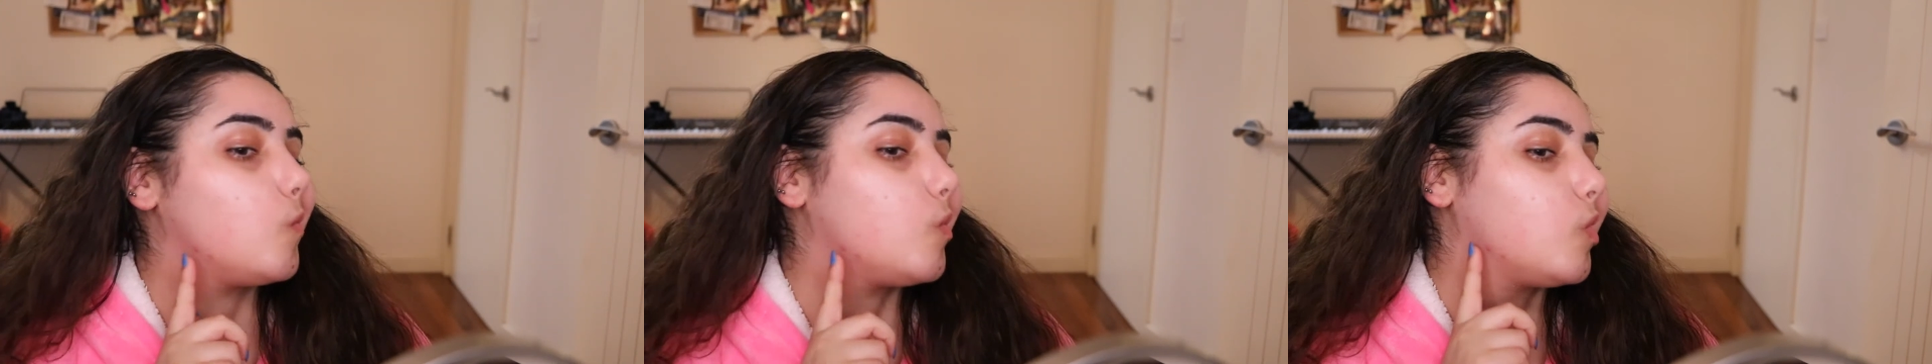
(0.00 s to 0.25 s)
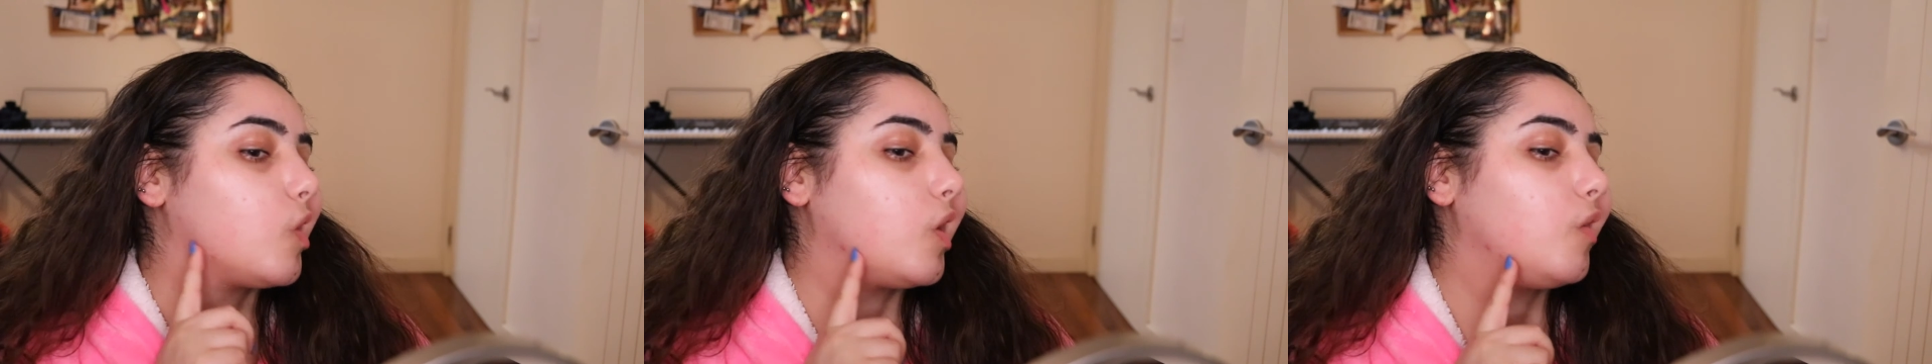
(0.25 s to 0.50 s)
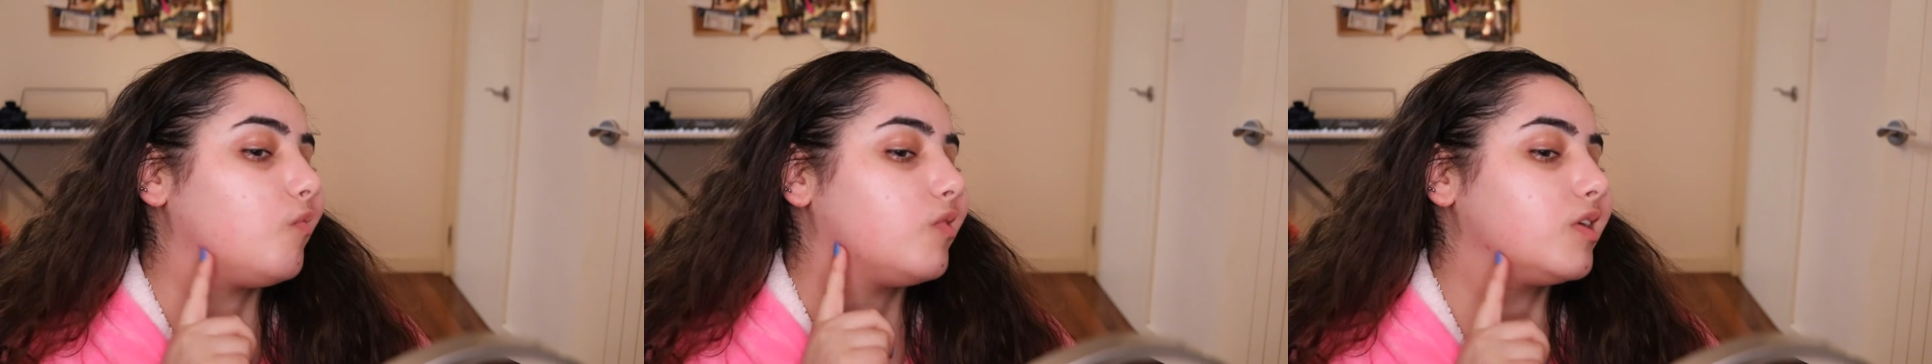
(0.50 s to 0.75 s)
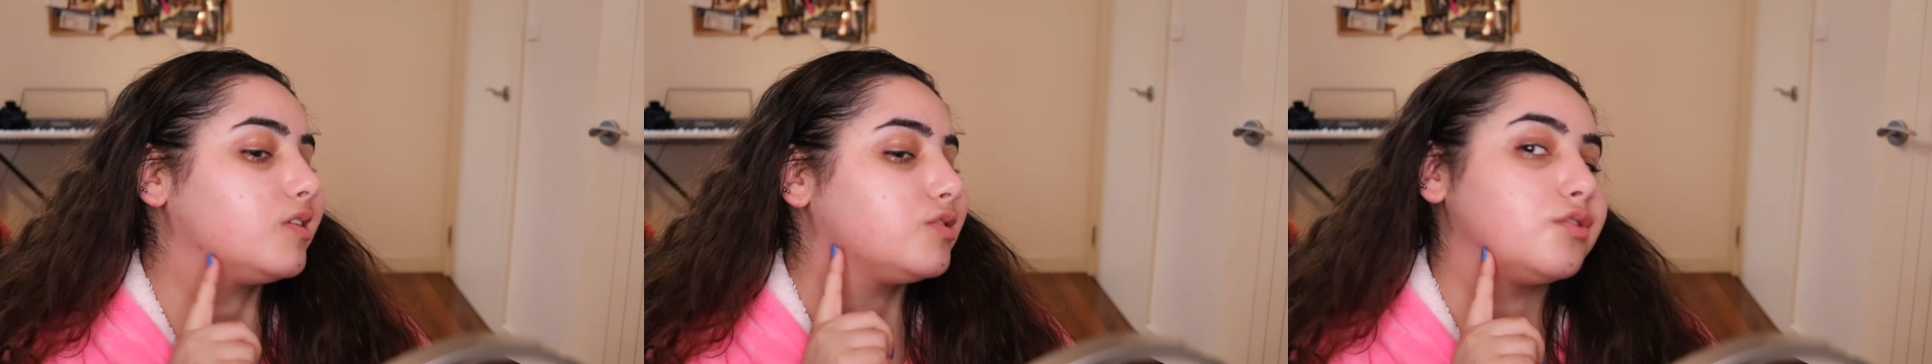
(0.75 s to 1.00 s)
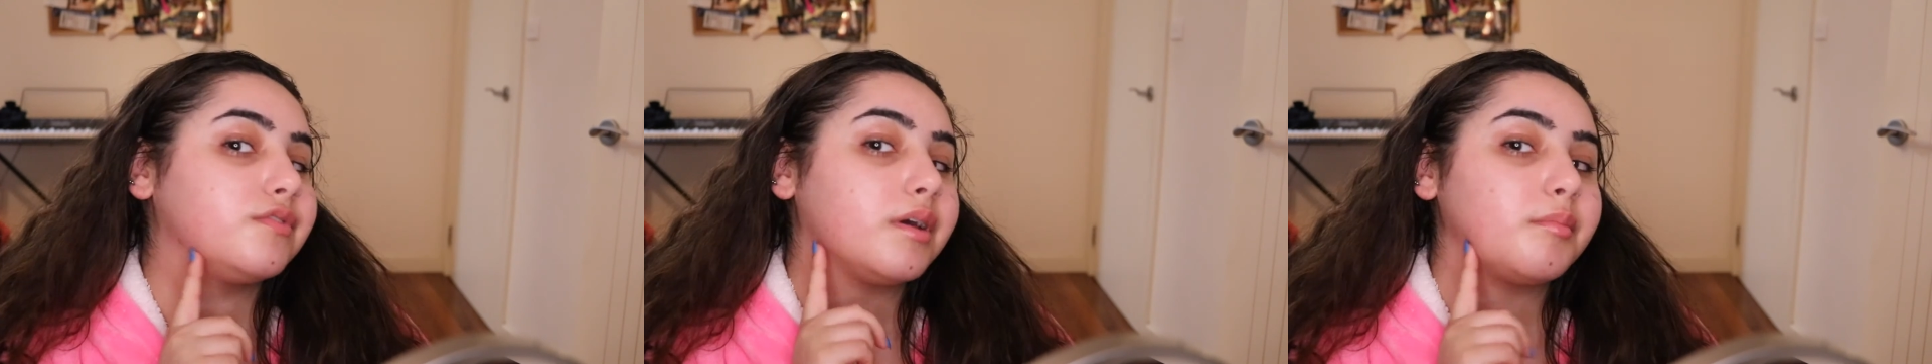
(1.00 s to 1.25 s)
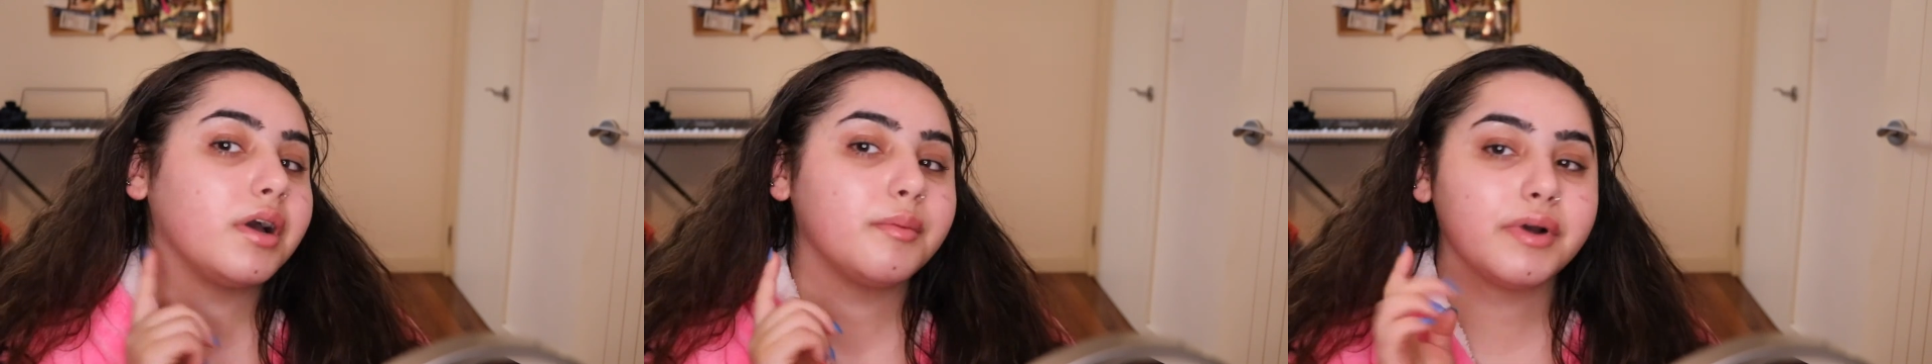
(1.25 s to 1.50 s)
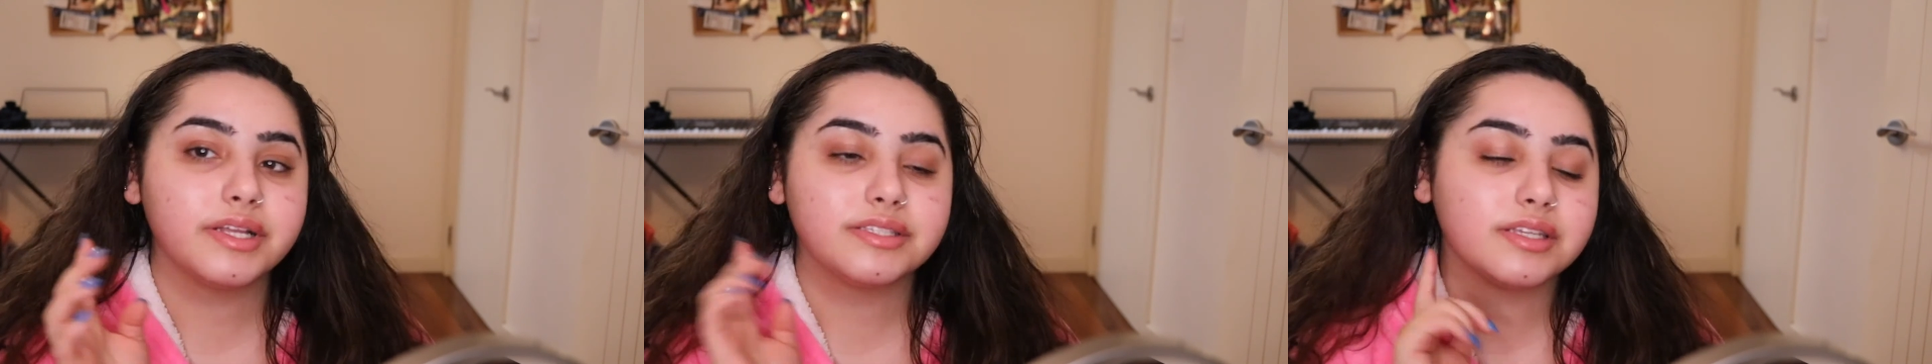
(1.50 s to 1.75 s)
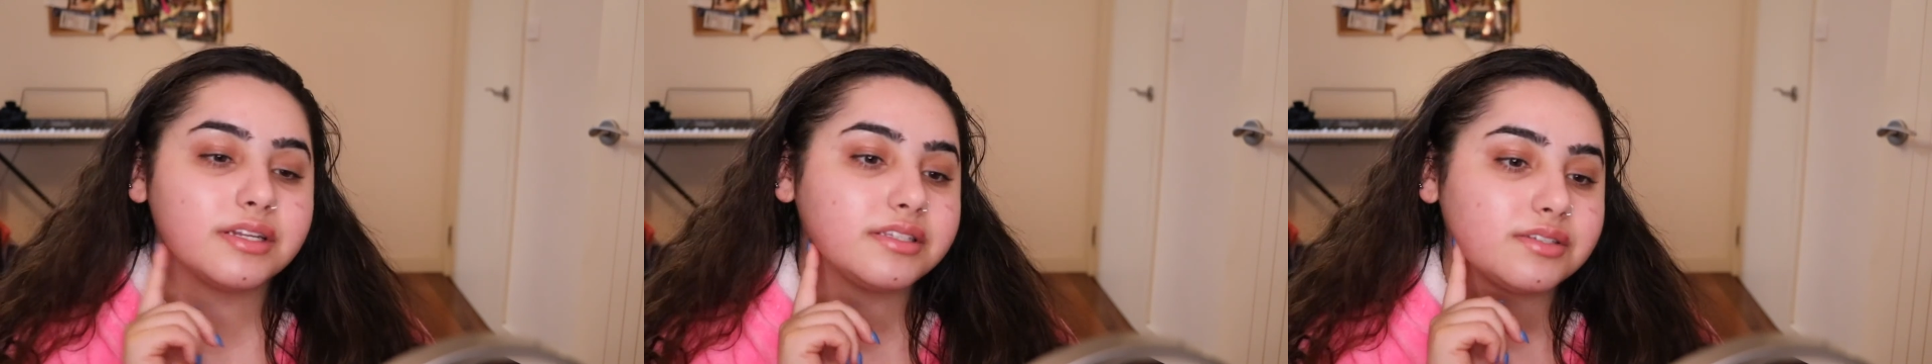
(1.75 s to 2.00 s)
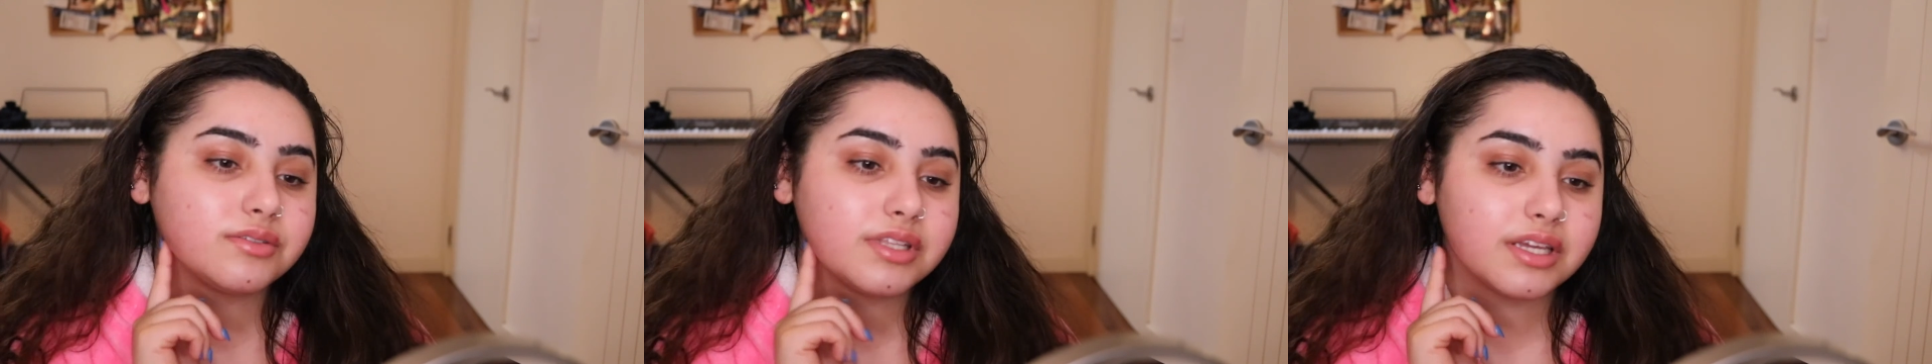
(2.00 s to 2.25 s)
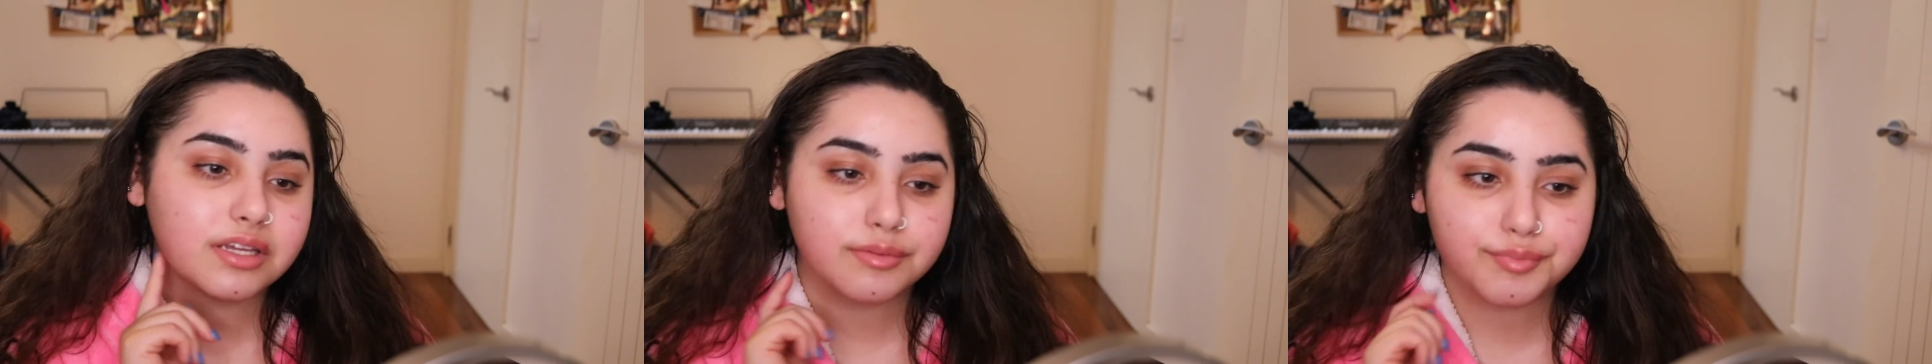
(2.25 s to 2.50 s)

And then I have these 2 vampire bites that are still there,